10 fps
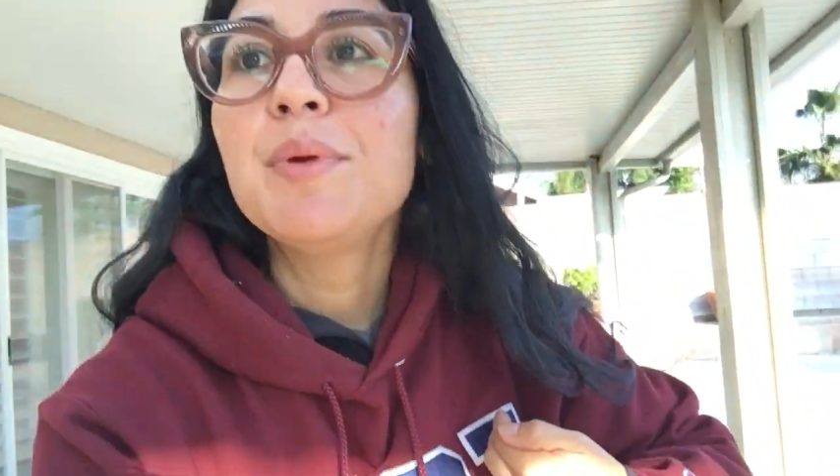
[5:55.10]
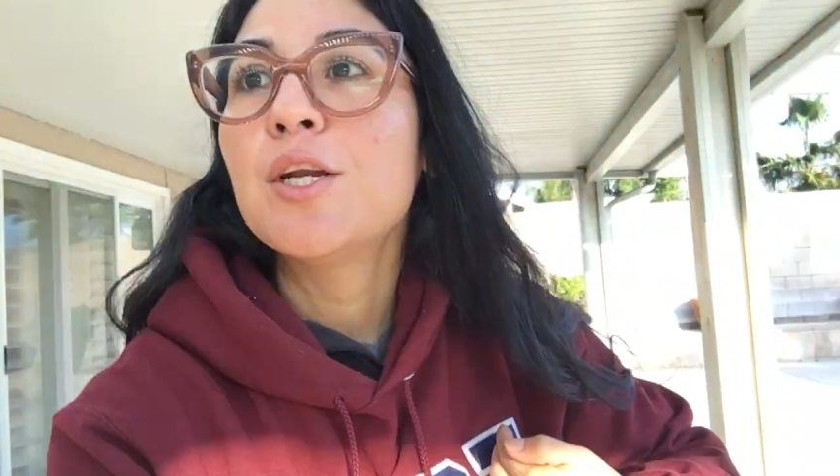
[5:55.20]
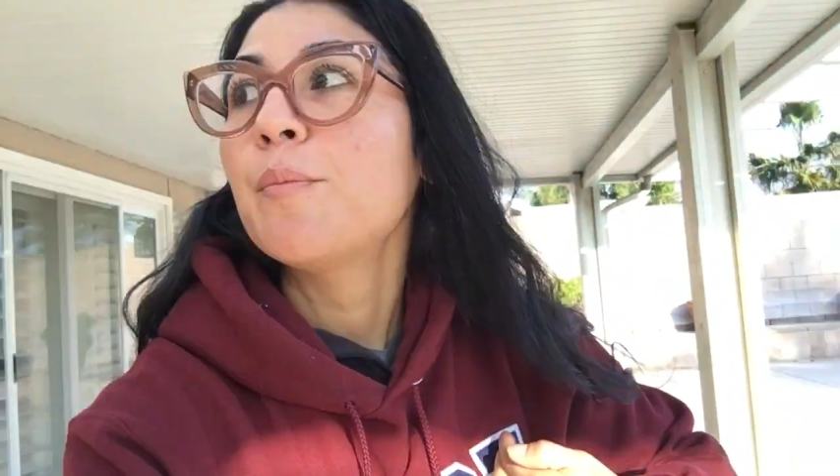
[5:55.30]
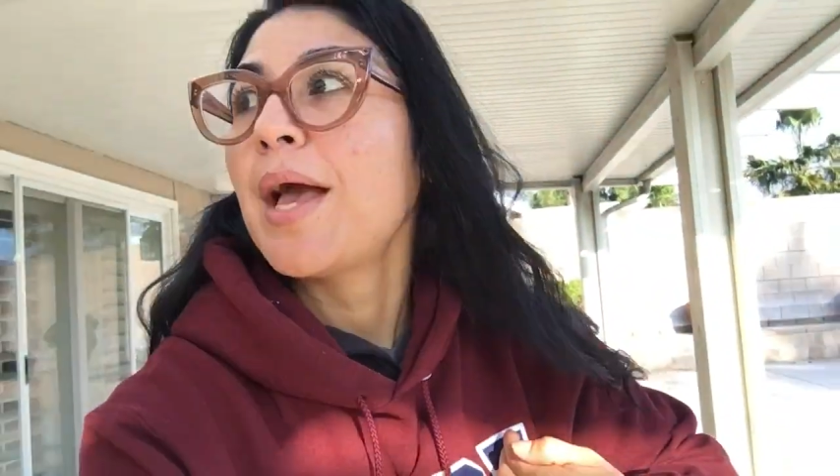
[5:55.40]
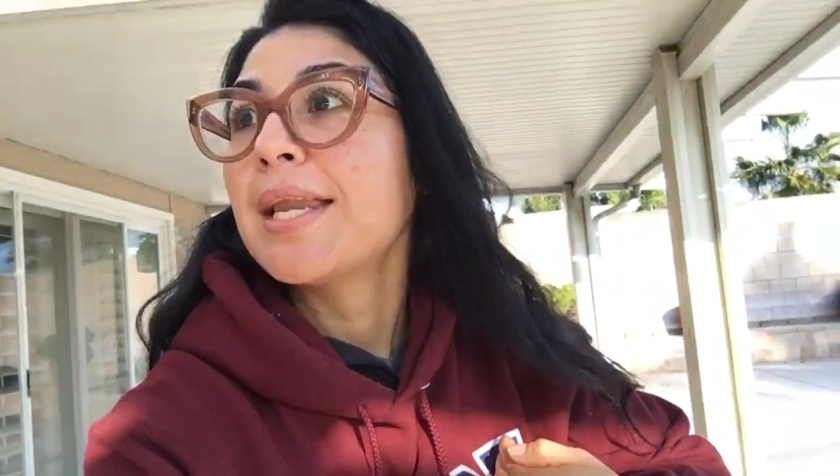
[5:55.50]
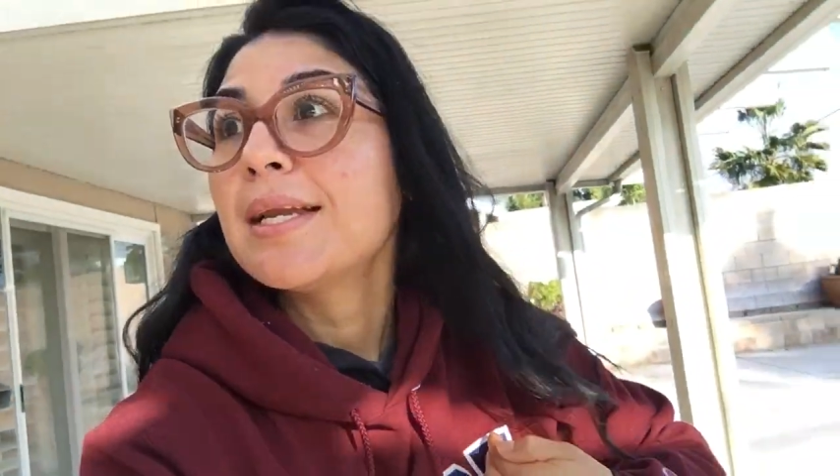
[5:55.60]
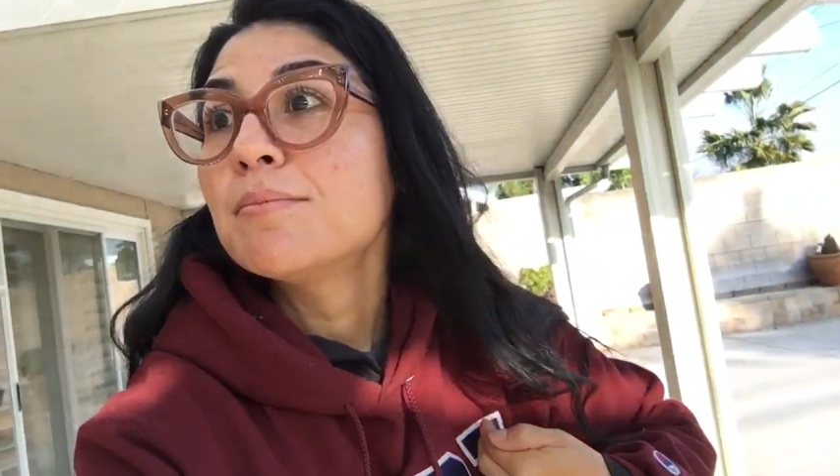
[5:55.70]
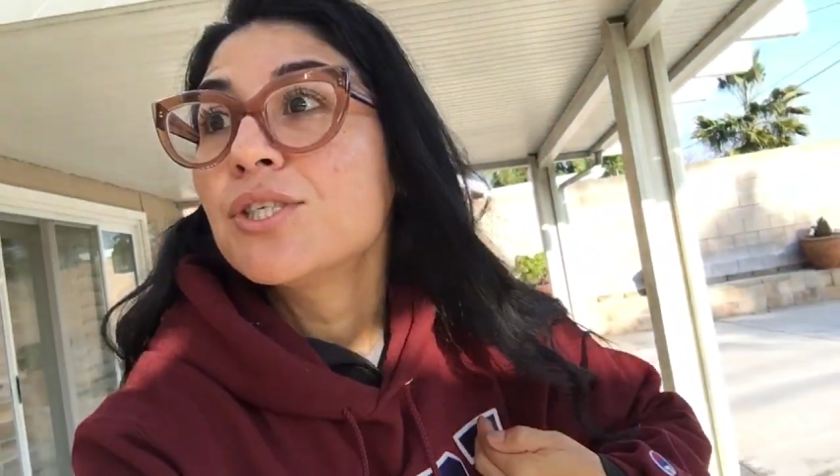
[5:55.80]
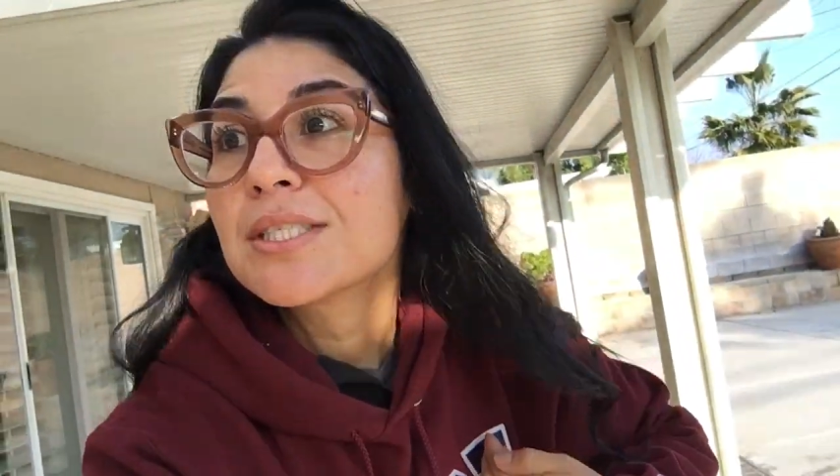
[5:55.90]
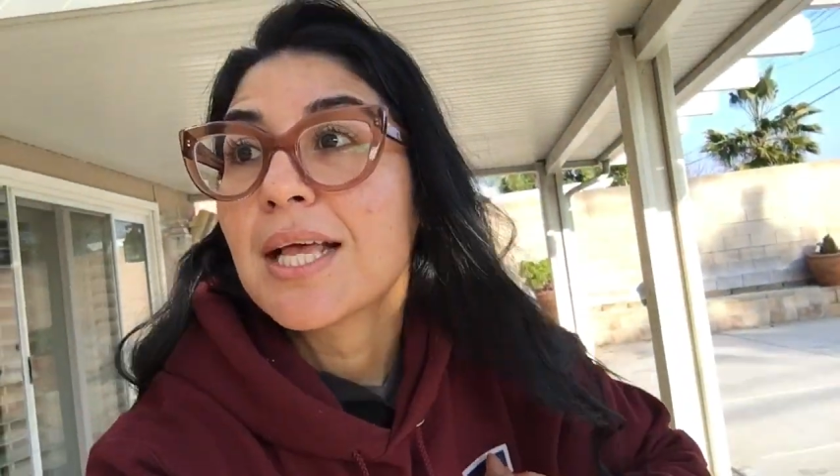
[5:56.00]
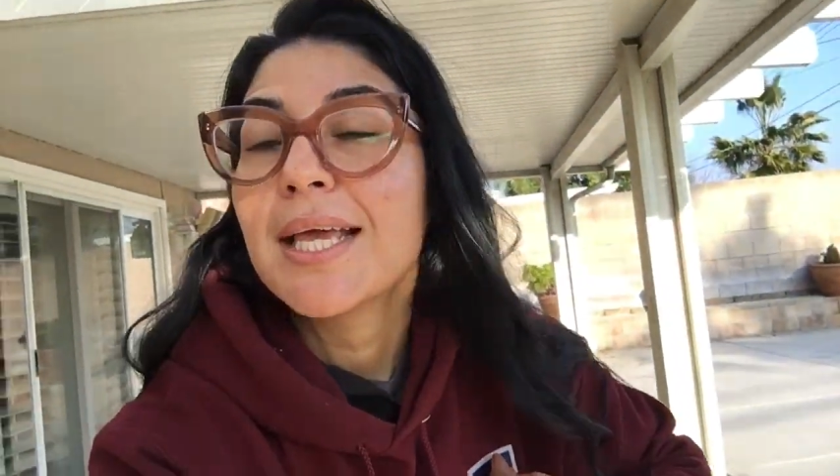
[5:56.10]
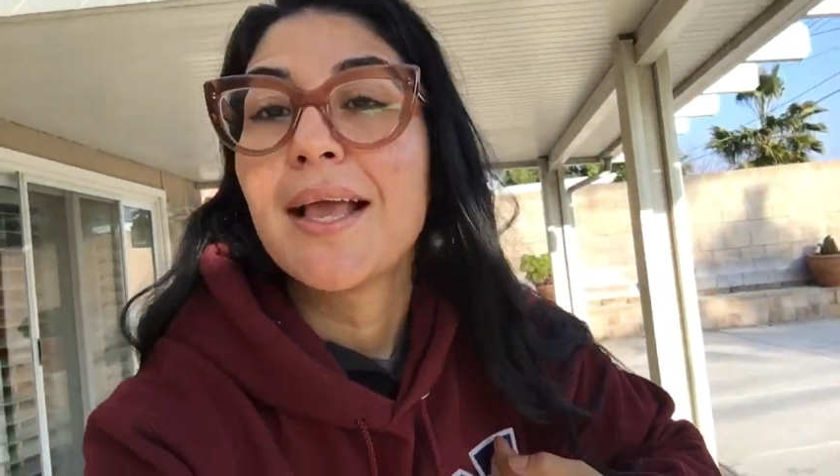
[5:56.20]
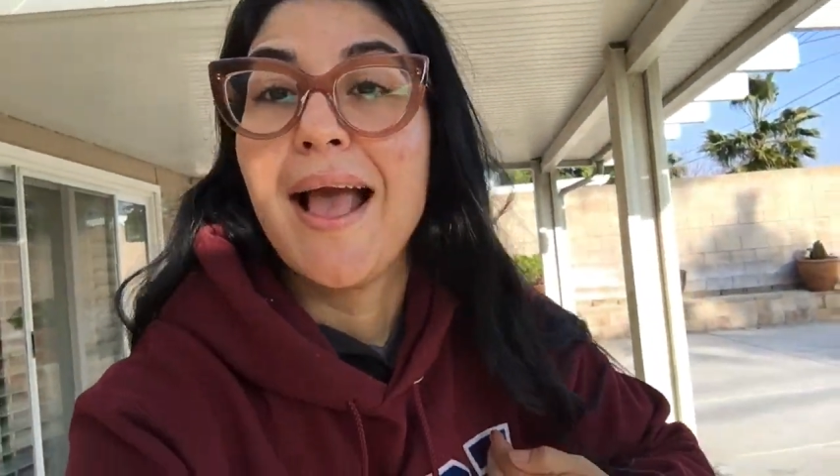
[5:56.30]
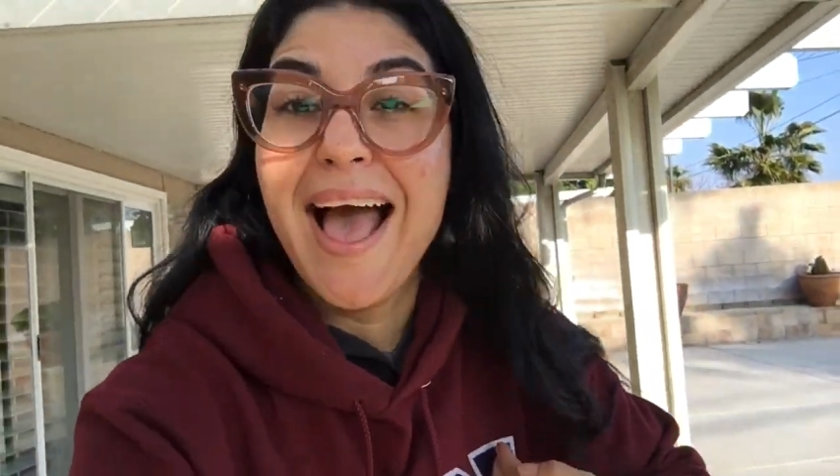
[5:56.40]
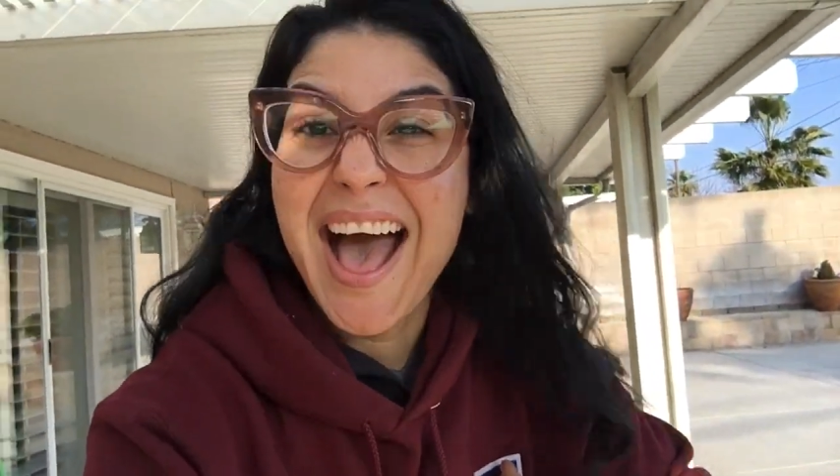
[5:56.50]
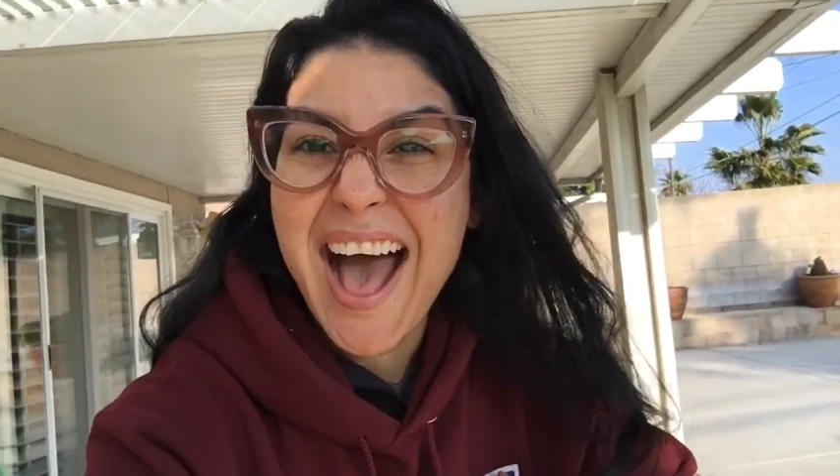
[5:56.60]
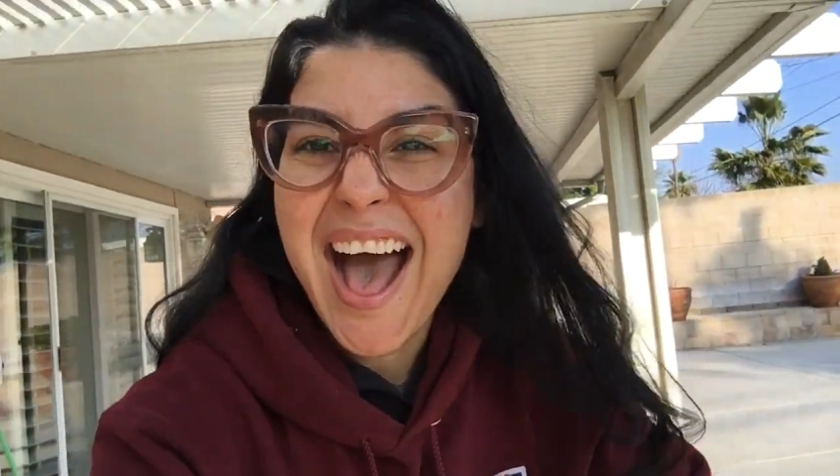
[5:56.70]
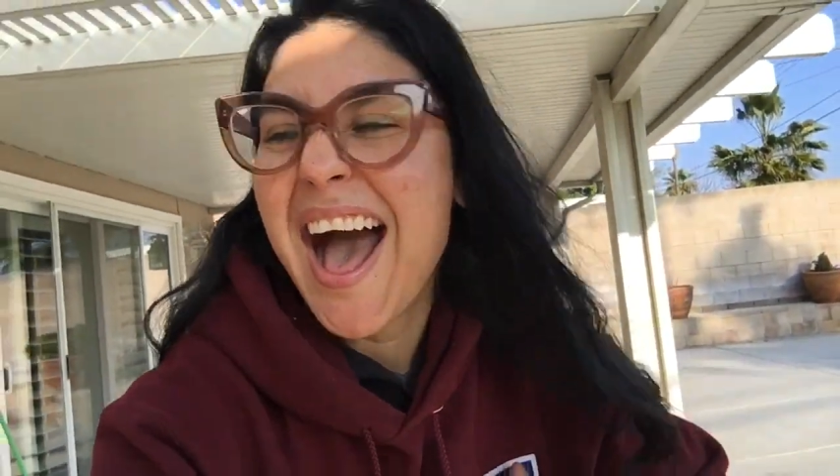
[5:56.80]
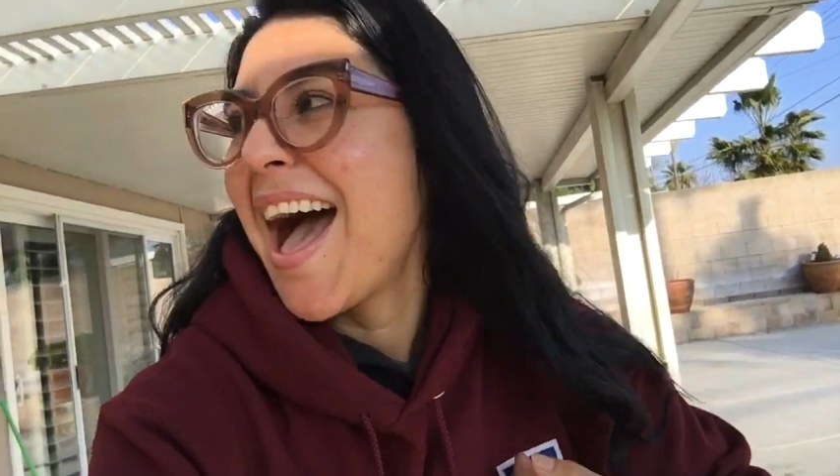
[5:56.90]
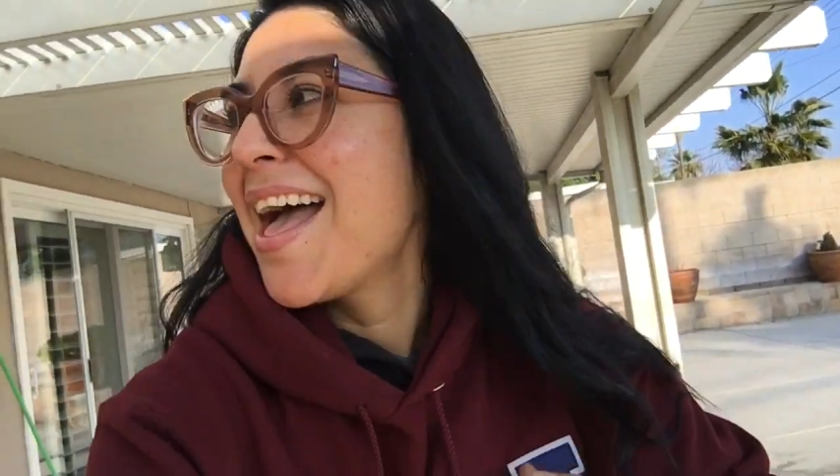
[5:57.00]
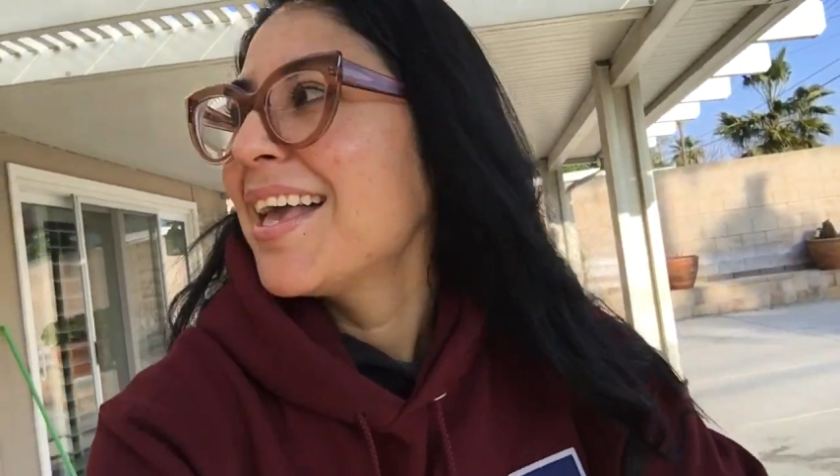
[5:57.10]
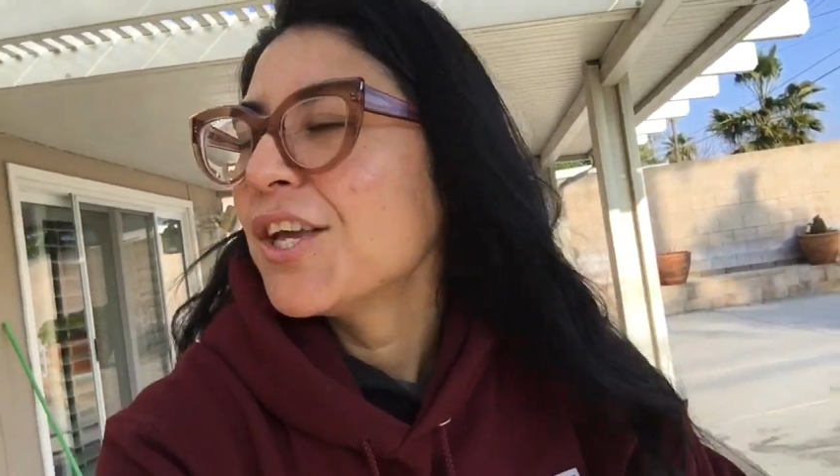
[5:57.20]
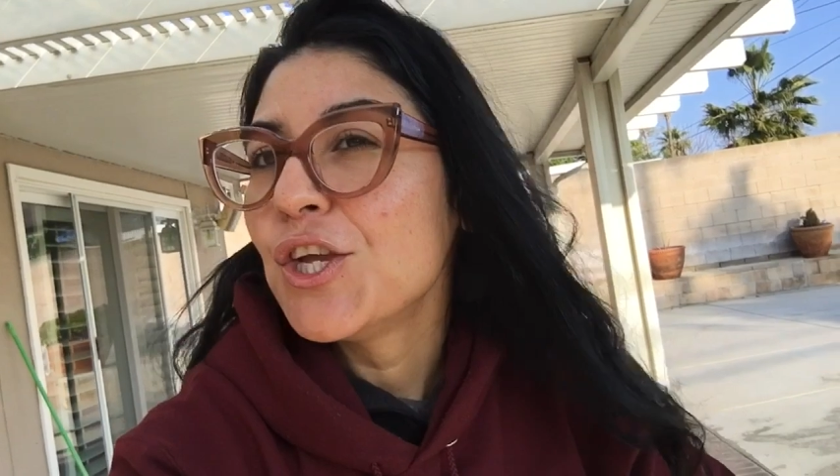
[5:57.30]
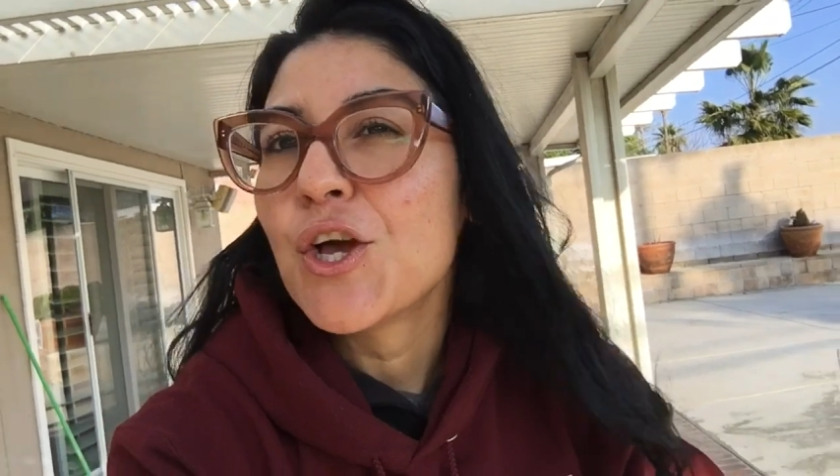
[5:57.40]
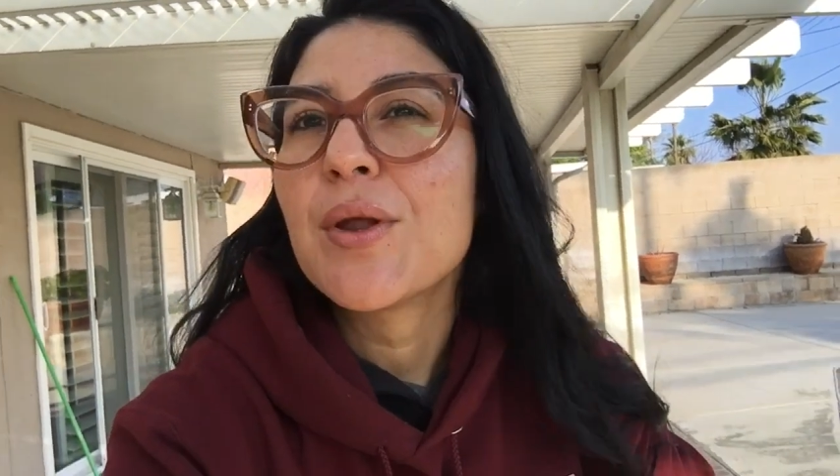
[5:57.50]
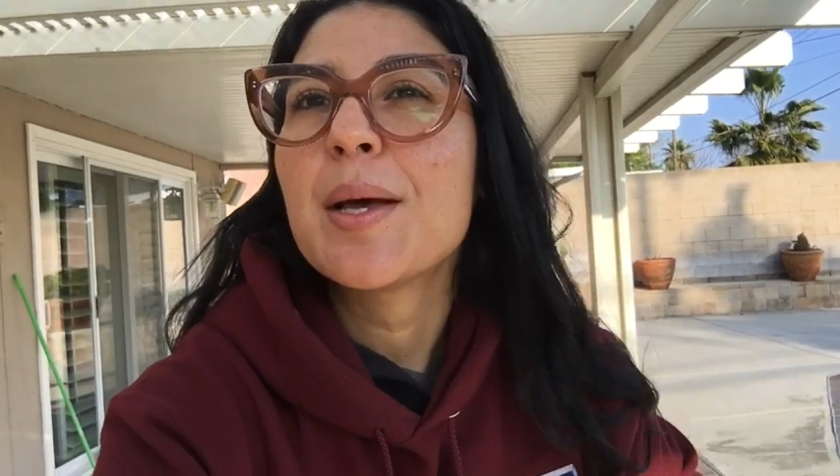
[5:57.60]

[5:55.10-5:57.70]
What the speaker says: Peter Pan, and I'm just like, you know,